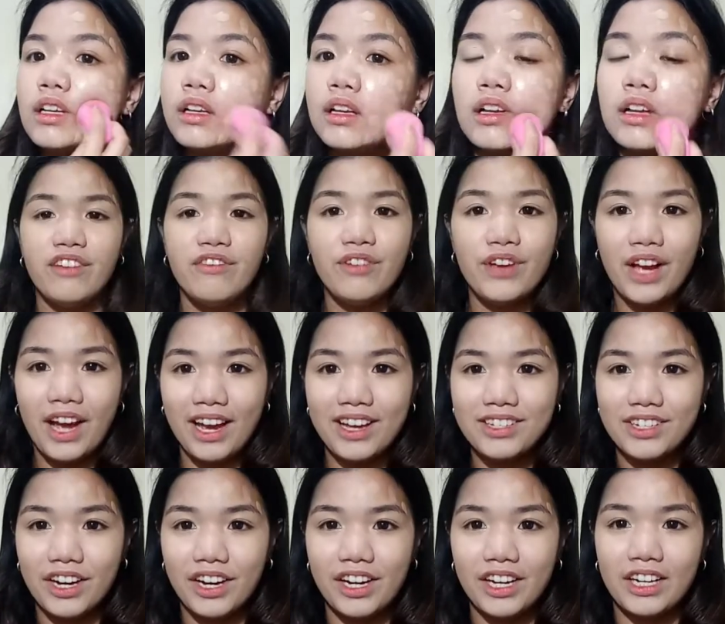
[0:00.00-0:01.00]
And if you
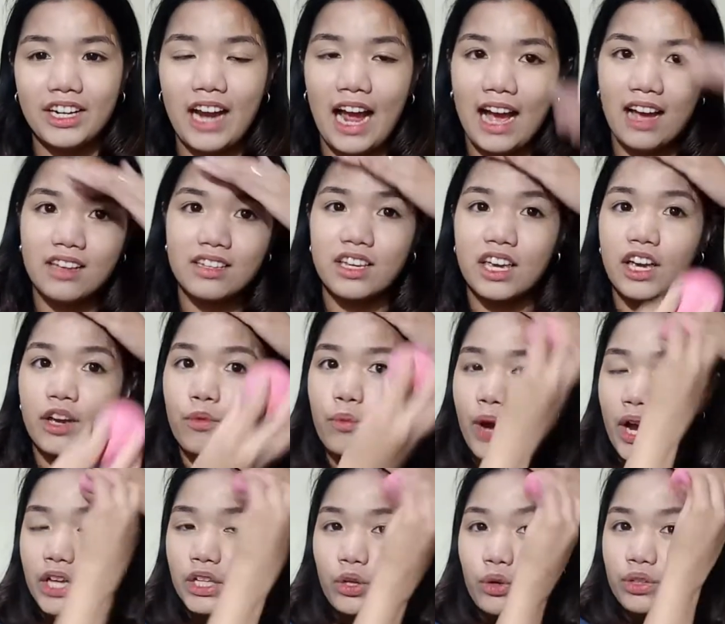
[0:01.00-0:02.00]
guys are asking
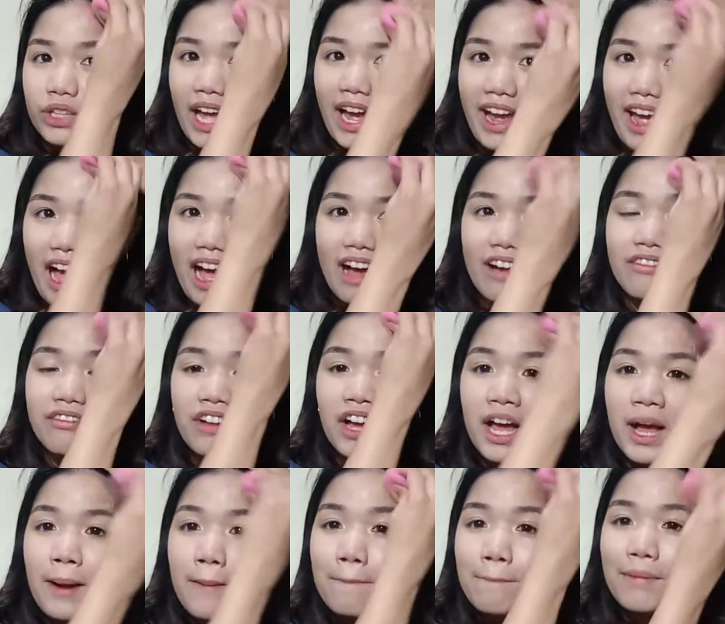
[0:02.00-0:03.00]
why don't I have
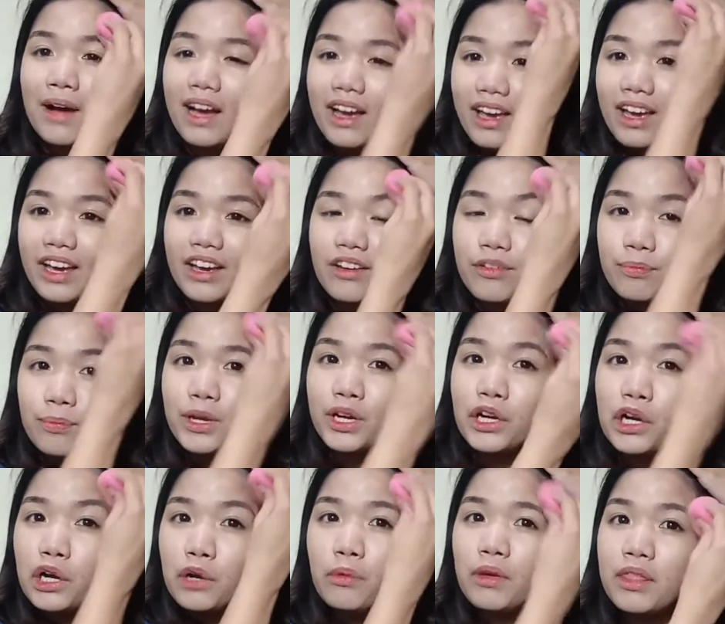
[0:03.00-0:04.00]
my
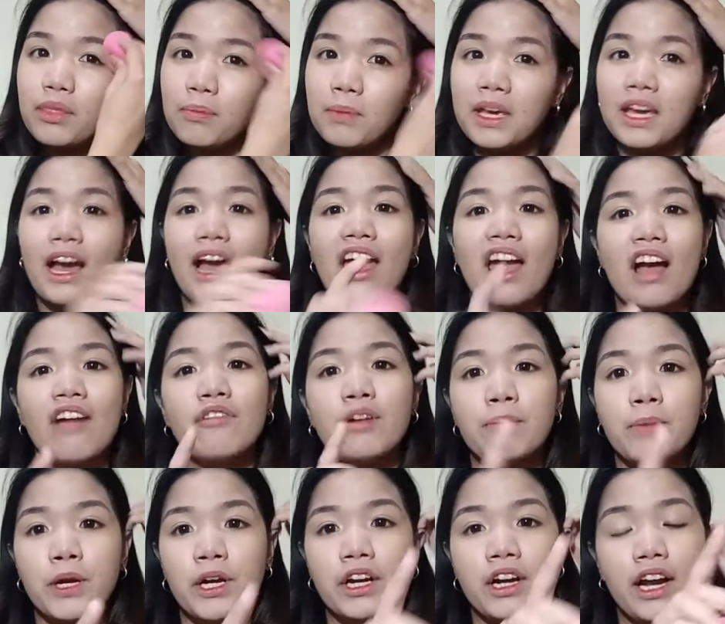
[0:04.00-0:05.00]
mirror with me, I have a
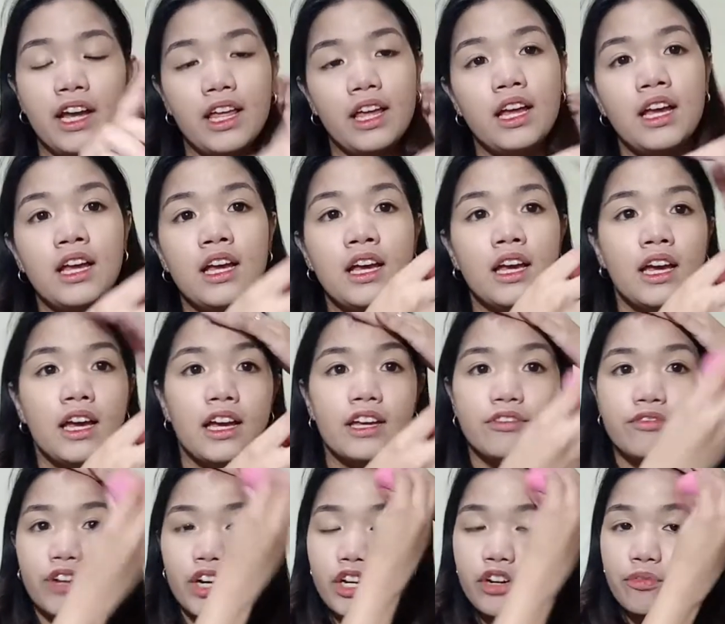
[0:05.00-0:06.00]
mirror
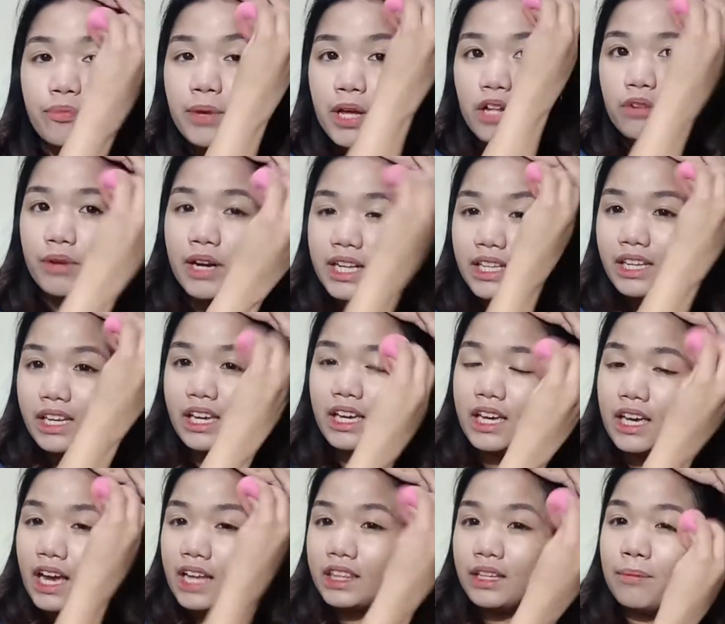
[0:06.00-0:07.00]
in front of me
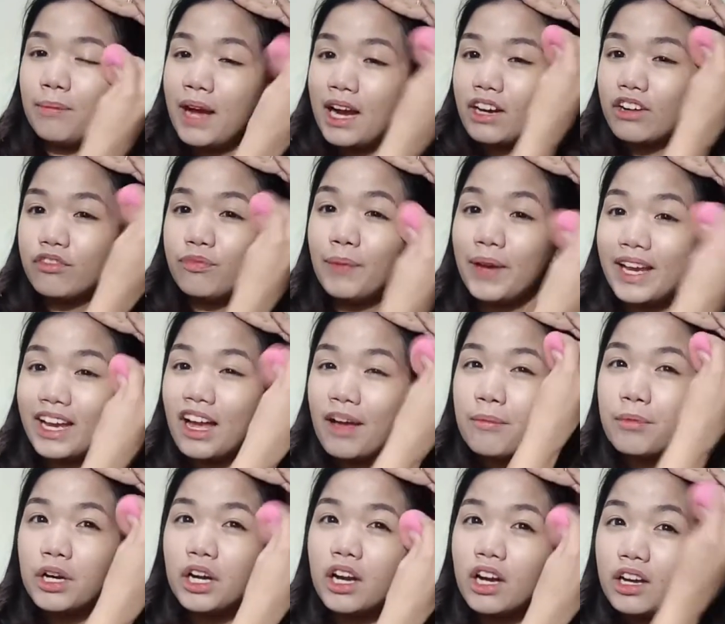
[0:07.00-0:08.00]
already at the back of my
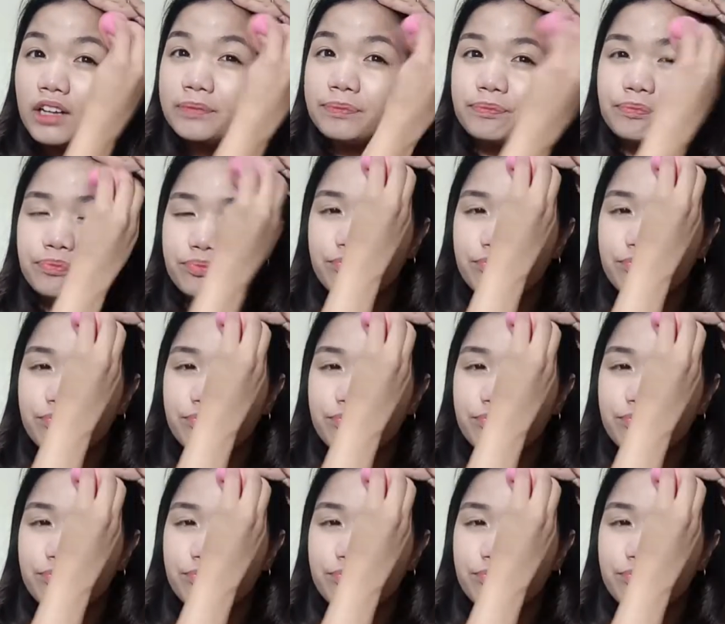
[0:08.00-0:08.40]
camera.